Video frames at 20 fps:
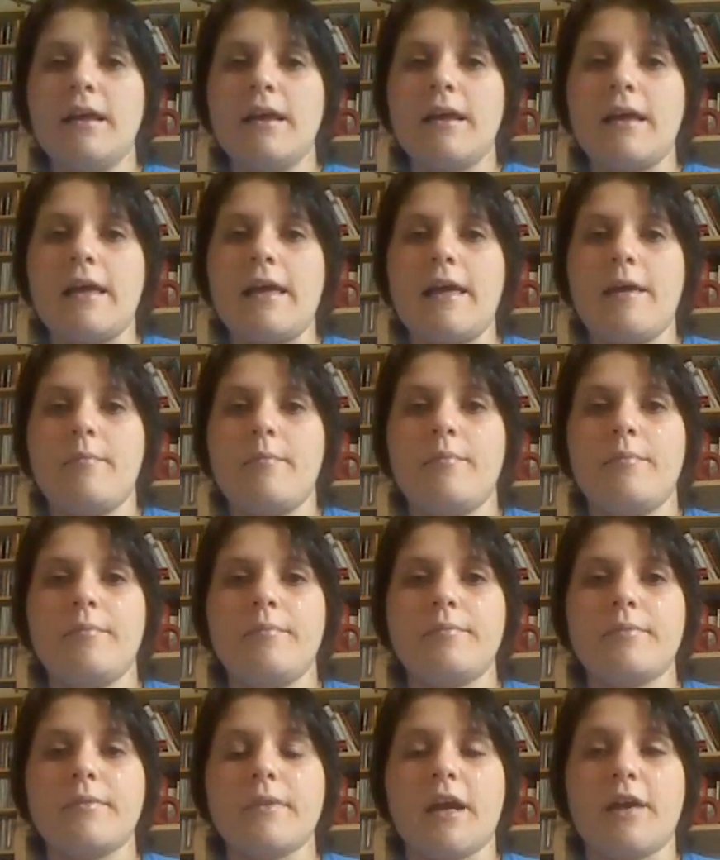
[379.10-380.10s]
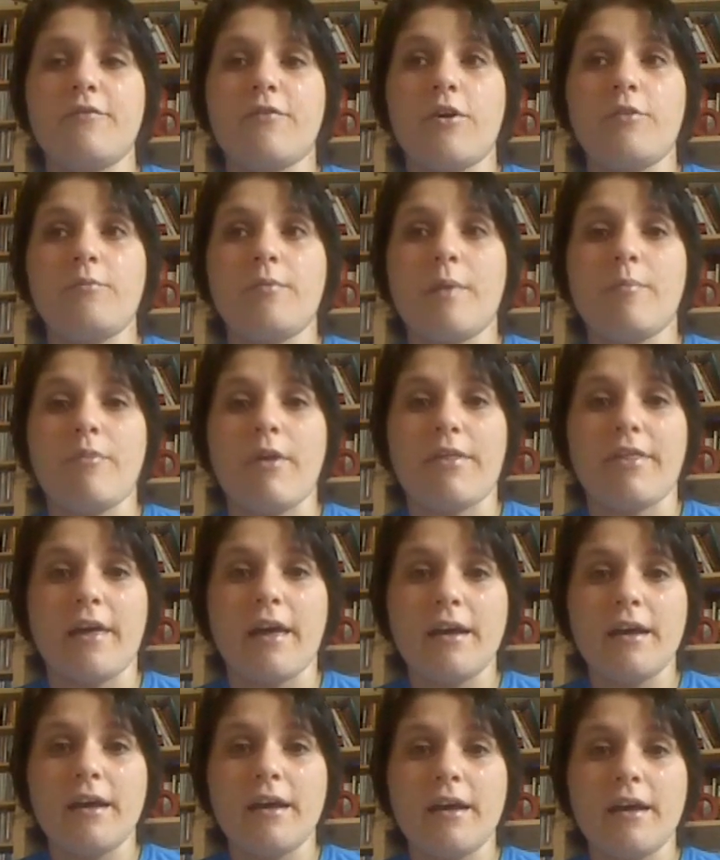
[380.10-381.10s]
I phoned my
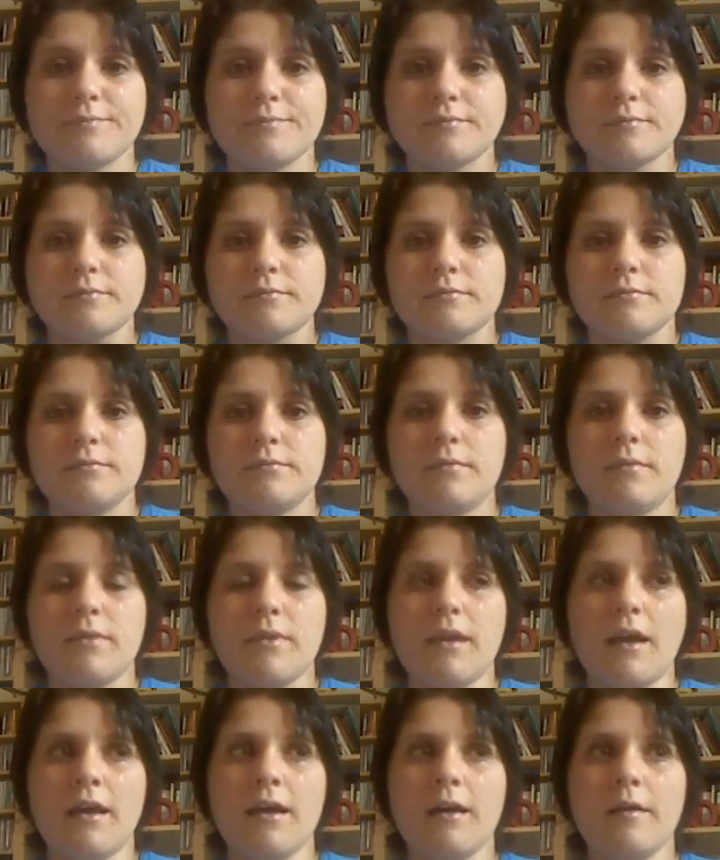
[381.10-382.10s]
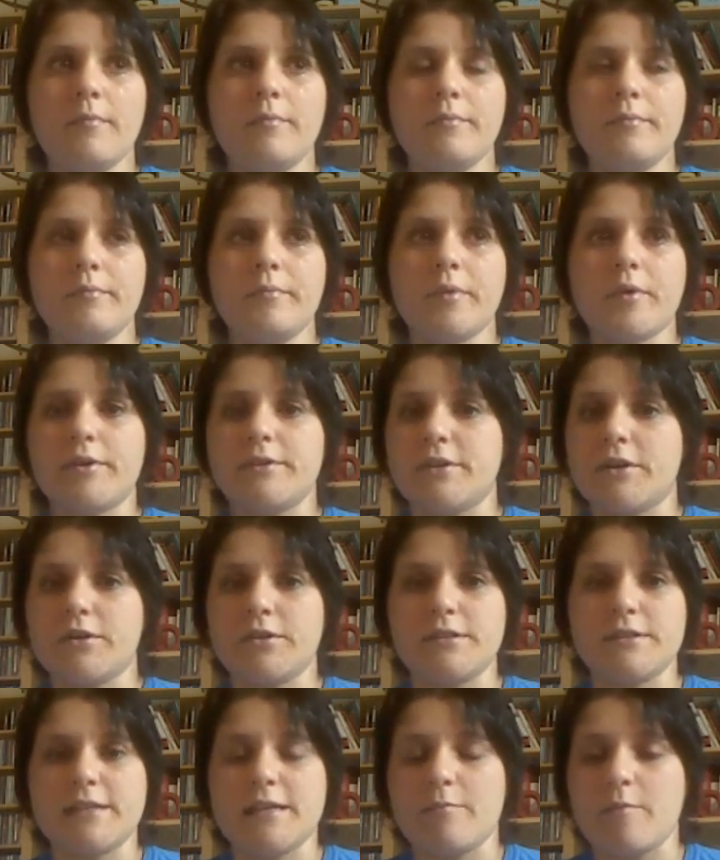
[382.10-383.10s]
brother because I
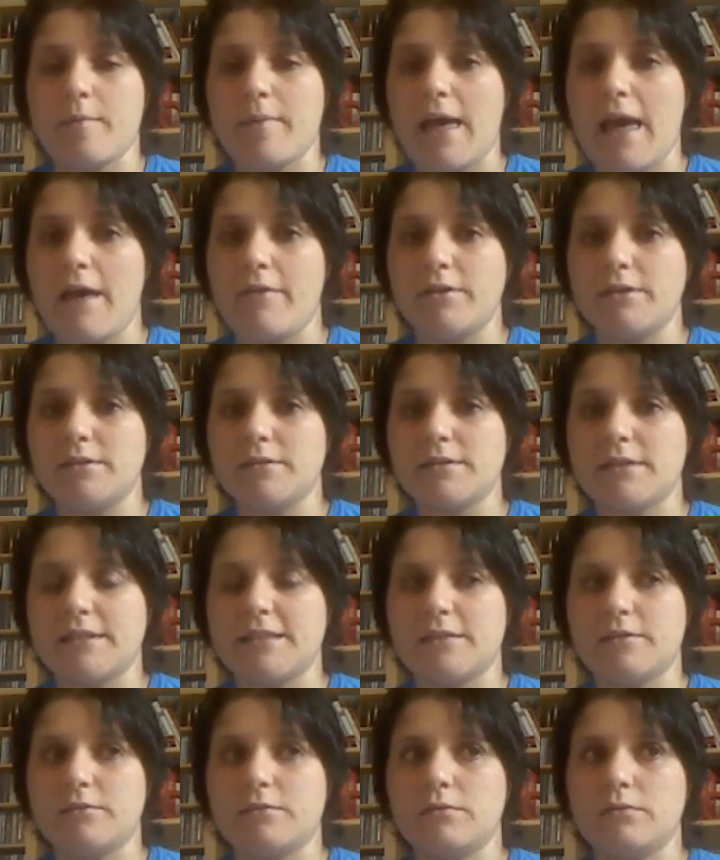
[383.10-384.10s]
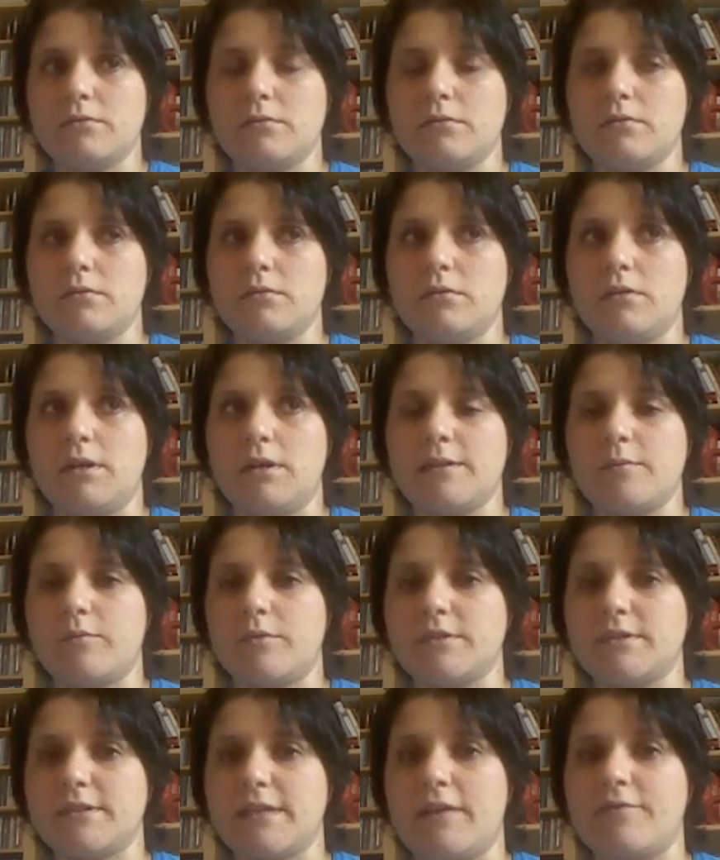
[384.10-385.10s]
couldn't tell my parents. I didn't
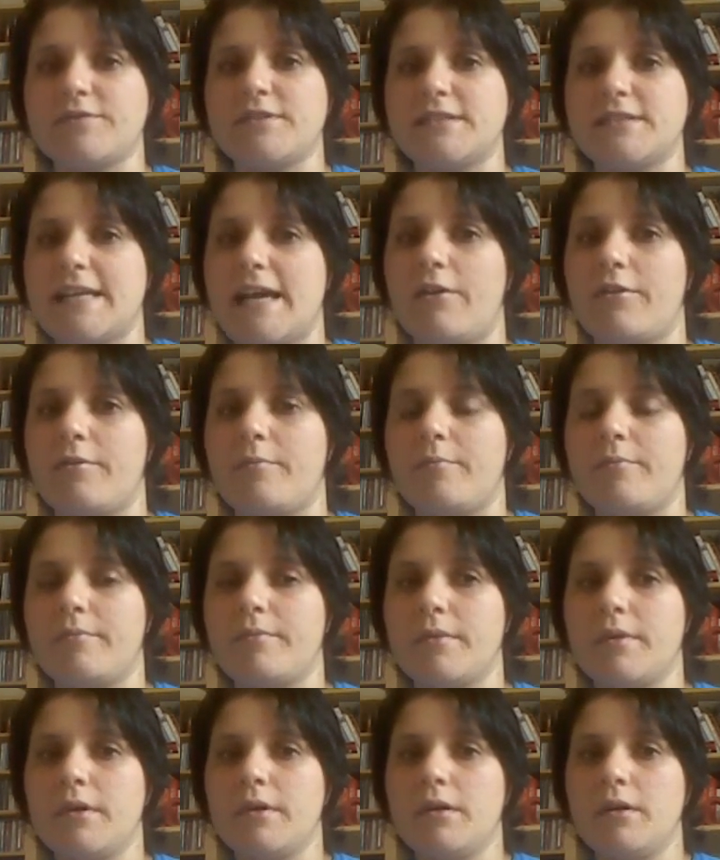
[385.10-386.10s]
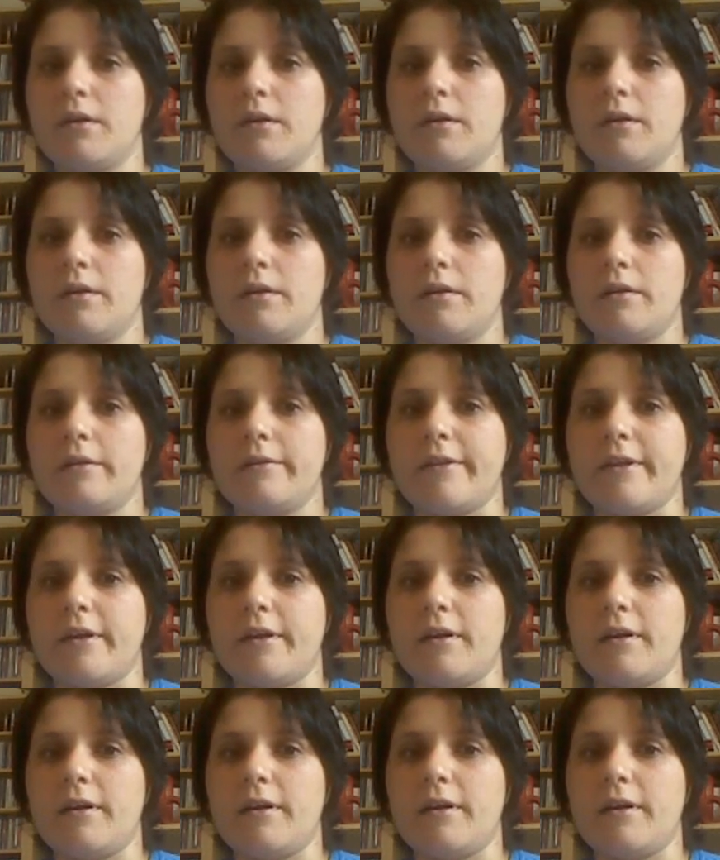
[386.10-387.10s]
want to have to tell them
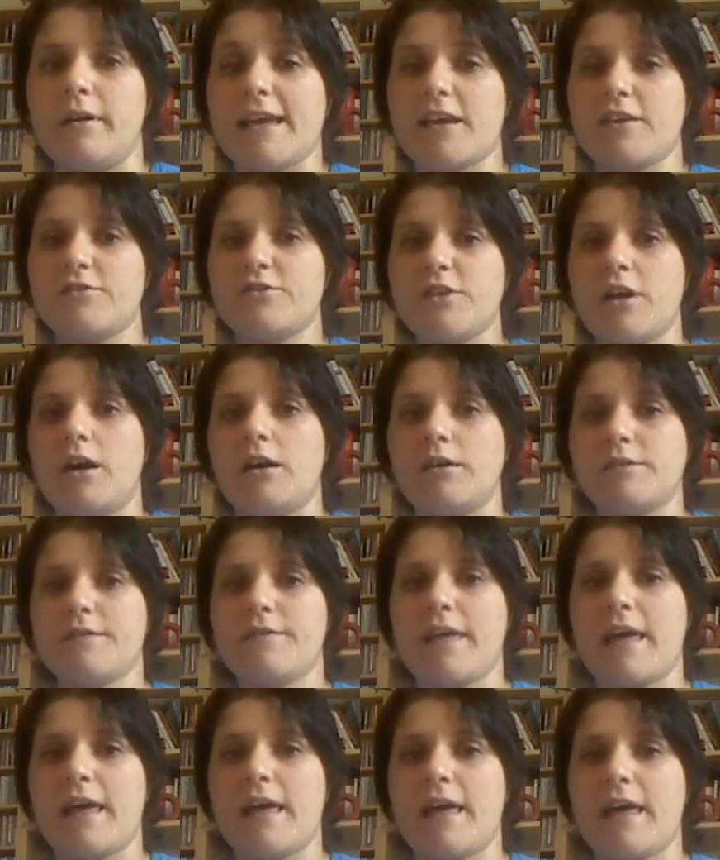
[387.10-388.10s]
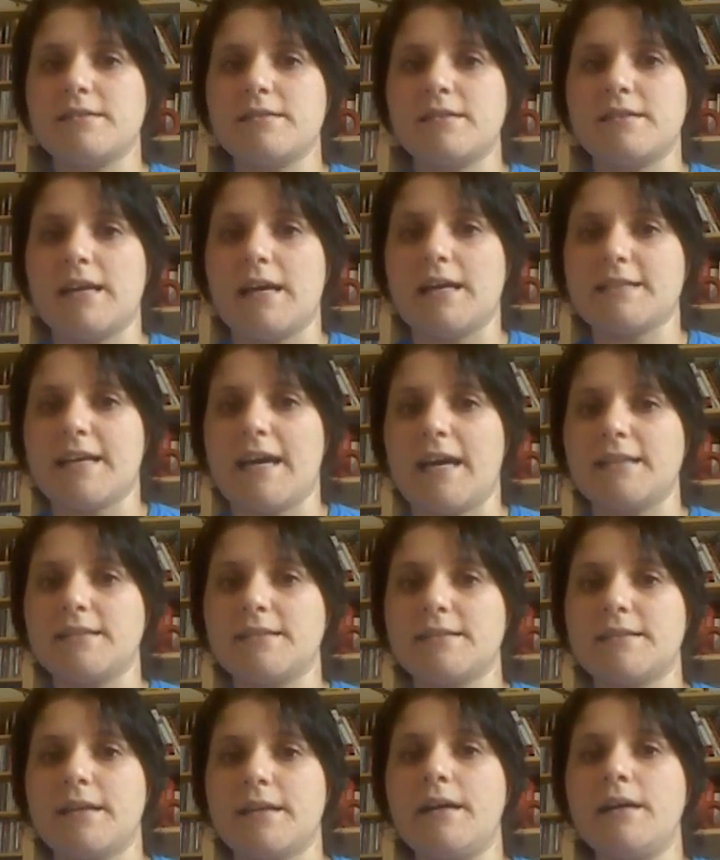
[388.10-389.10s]
that a second child of theirs had
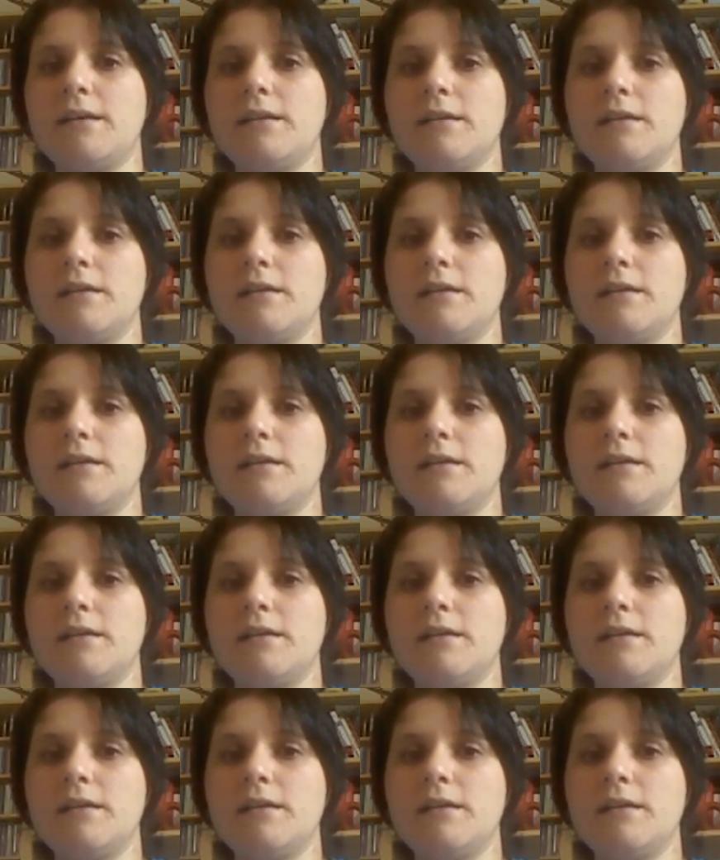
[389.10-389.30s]
cancer.